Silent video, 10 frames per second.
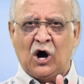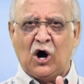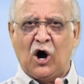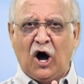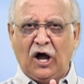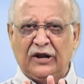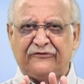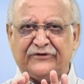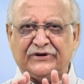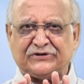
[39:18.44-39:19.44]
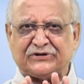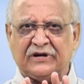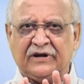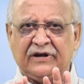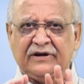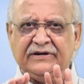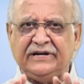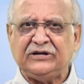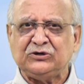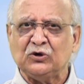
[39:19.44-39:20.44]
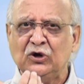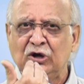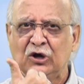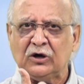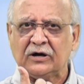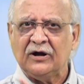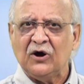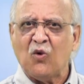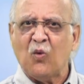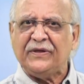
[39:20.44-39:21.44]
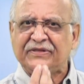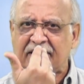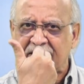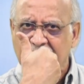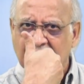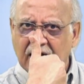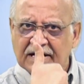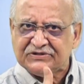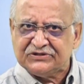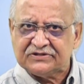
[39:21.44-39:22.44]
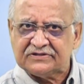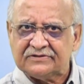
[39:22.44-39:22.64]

All of us need to look within us.